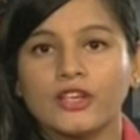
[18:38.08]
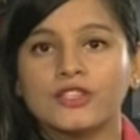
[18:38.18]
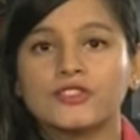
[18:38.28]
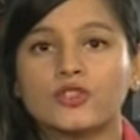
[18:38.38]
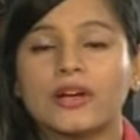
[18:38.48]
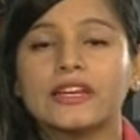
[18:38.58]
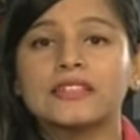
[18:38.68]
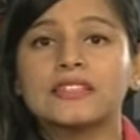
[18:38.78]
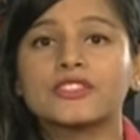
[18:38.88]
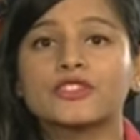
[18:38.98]
So,
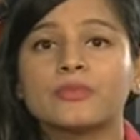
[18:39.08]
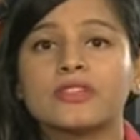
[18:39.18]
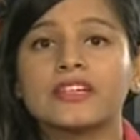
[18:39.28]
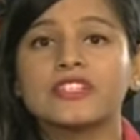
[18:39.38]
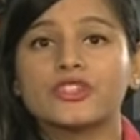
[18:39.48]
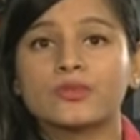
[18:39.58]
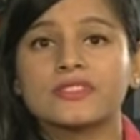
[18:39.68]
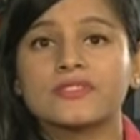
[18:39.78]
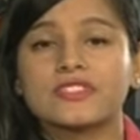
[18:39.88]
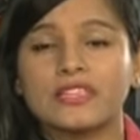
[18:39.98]
indiscriminate use
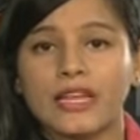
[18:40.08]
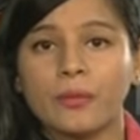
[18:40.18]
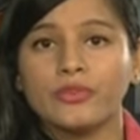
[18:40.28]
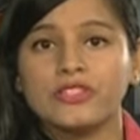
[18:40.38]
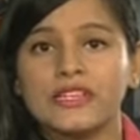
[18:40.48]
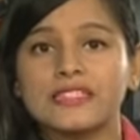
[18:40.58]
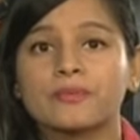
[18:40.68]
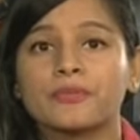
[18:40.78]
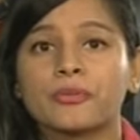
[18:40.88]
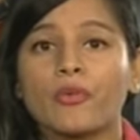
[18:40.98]
of celebrities
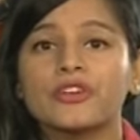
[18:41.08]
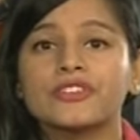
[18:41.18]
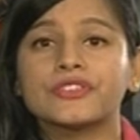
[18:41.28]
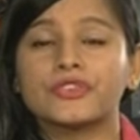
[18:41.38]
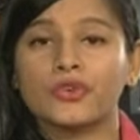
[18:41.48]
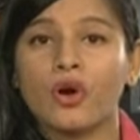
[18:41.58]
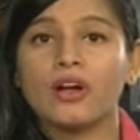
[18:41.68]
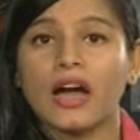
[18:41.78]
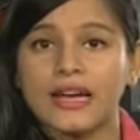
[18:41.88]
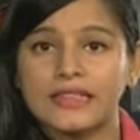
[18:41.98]
in promoting the wrong
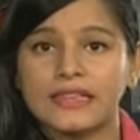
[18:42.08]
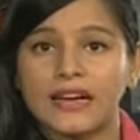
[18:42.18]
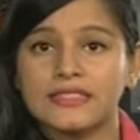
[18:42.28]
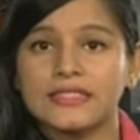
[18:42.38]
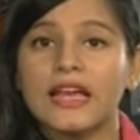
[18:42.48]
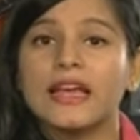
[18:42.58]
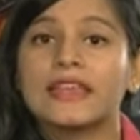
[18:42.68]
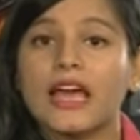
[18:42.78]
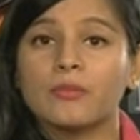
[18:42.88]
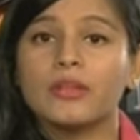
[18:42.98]
ideas
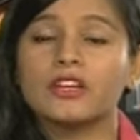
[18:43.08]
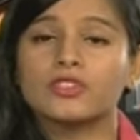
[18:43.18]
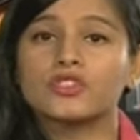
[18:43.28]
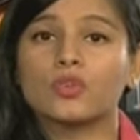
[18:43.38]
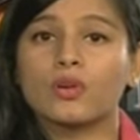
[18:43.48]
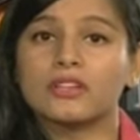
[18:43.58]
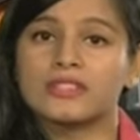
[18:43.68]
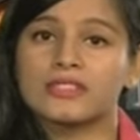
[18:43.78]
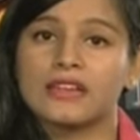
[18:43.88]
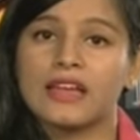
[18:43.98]
can be controlled.
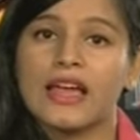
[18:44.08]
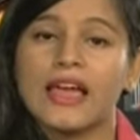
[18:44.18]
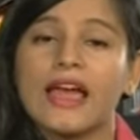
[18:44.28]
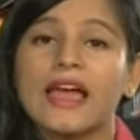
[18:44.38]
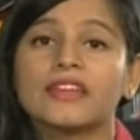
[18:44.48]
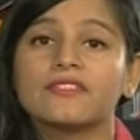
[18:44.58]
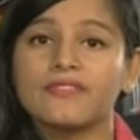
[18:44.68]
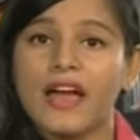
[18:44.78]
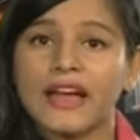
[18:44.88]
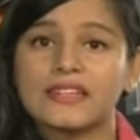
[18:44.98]
In
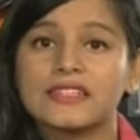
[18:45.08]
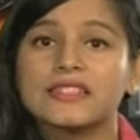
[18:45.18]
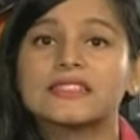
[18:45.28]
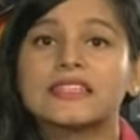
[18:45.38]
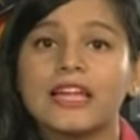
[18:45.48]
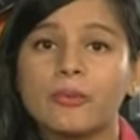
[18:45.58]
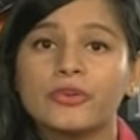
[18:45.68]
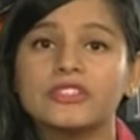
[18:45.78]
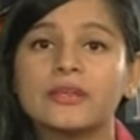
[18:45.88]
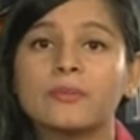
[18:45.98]
fact,
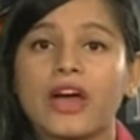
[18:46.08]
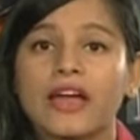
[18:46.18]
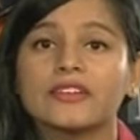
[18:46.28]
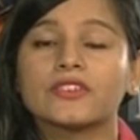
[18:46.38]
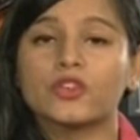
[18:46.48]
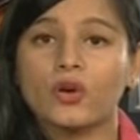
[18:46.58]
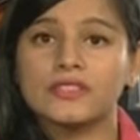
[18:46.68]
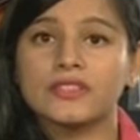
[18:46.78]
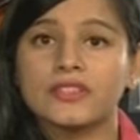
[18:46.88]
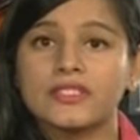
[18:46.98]
celebrity brand
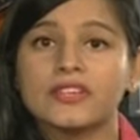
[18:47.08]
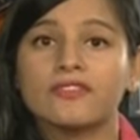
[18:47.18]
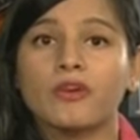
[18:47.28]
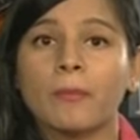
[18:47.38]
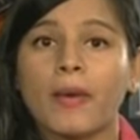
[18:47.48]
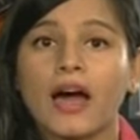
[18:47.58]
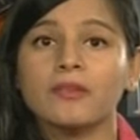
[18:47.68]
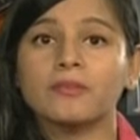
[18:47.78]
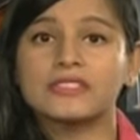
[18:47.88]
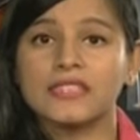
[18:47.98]
endorsers for
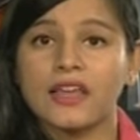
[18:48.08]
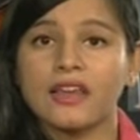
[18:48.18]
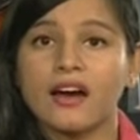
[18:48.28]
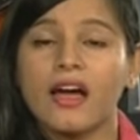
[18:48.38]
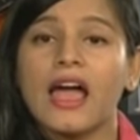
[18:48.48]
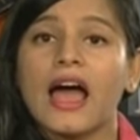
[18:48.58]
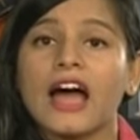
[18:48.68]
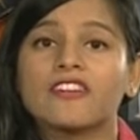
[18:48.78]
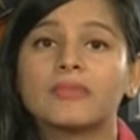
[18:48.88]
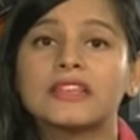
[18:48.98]
Pan Masala
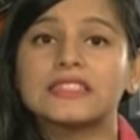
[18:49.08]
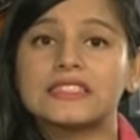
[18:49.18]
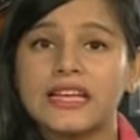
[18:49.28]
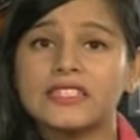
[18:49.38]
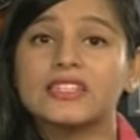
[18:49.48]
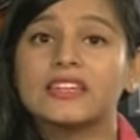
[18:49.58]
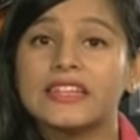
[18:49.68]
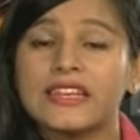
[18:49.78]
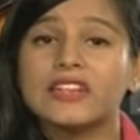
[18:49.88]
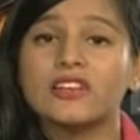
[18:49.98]
have been sent
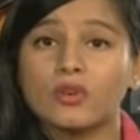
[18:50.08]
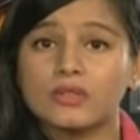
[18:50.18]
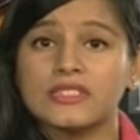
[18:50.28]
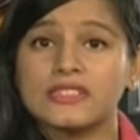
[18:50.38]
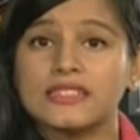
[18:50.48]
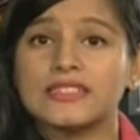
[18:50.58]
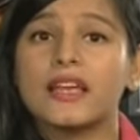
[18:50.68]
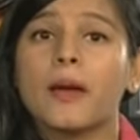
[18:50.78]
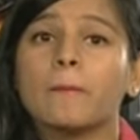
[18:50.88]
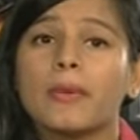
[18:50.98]
legal notices
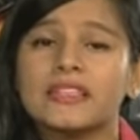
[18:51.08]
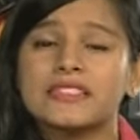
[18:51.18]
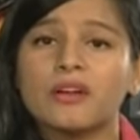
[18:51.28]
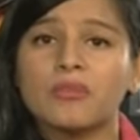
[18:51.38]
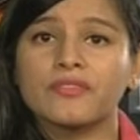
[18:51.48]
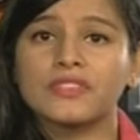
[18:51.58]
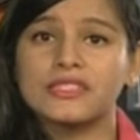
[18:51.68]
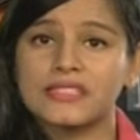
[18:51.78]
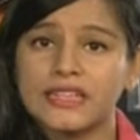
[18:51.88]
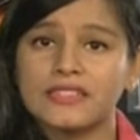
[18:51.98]
by some of the
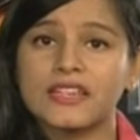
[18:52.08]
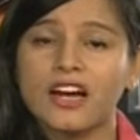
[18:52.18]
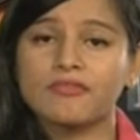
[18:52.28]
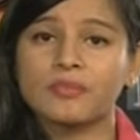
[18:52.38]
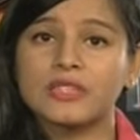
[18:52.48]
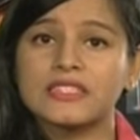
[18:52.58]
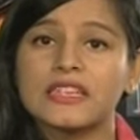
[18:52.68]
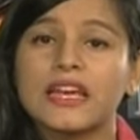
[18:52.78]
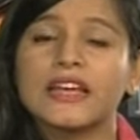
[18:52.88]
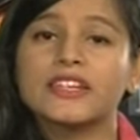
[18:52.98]
state governments
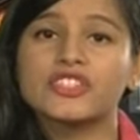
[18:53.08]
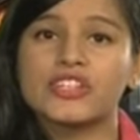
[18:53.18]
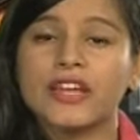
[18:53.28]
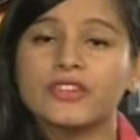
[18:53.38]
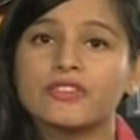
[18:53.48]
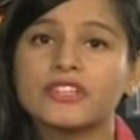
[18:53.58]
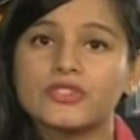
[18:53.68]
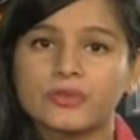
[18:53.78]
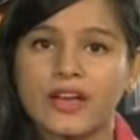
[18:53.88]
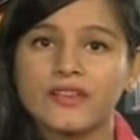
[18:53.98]
in January
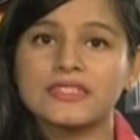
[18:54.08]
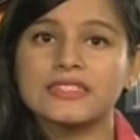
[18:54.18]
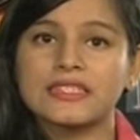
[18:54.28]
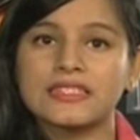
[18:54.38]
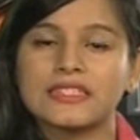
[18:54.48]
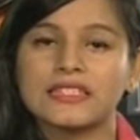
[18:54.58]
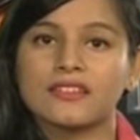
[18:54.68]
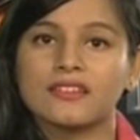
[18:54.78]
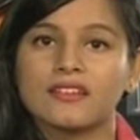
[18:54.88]
2016.